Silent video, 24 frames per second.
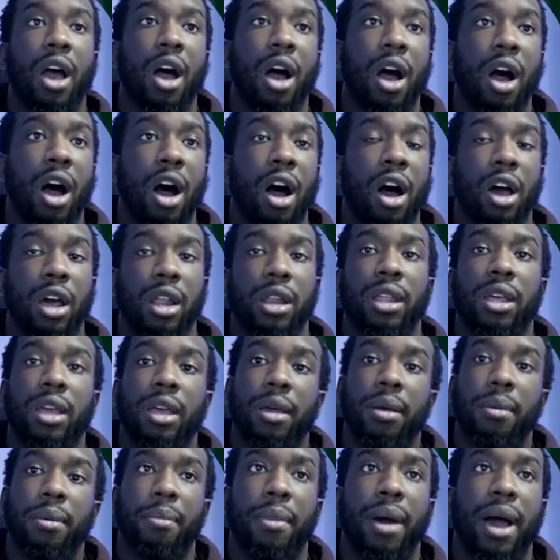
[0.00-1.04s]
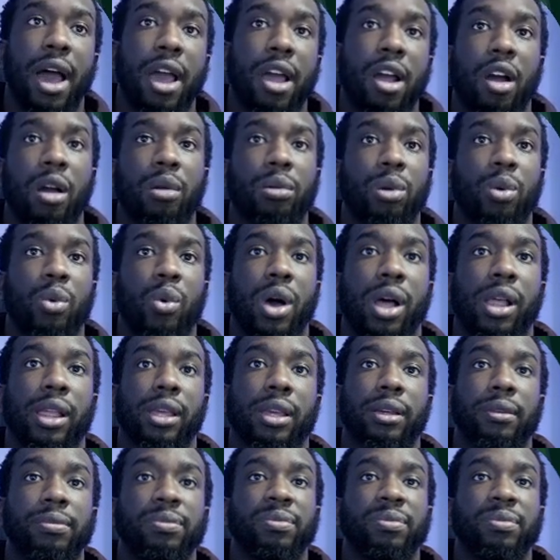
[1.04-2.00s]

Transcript: on my hardware wallet.